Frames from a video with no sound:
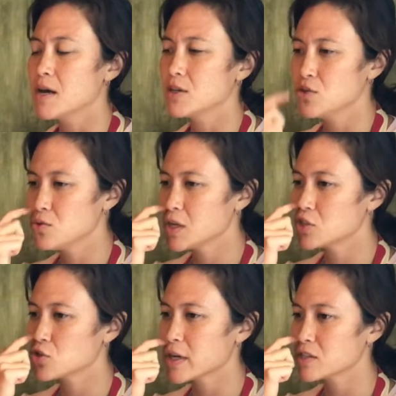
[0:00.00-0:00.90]
You can
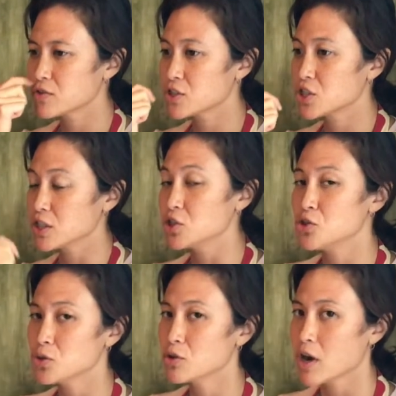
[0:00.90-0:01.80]
transfer the chili
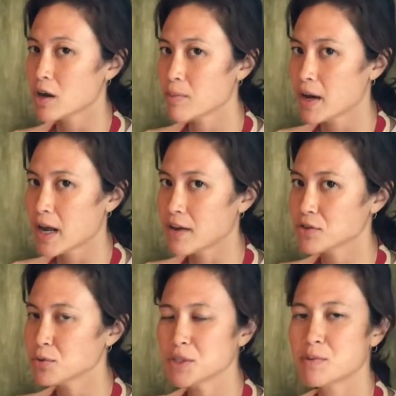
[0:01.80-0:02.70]
to a crock pot
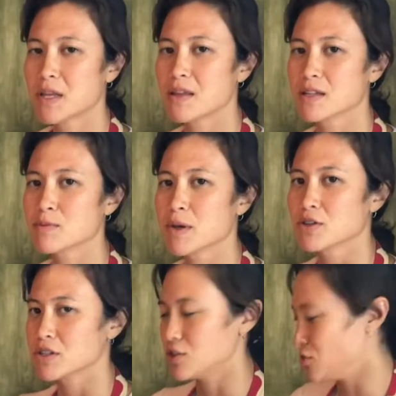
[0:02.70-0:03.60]
afterwards, but I think it's better
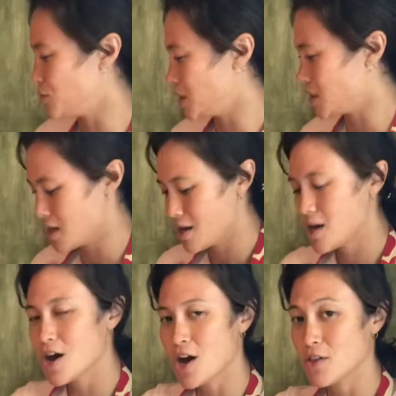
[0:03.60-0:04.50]
to do it
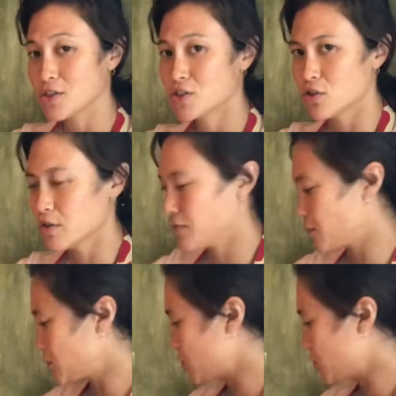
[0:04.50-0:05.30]
on the stove at first.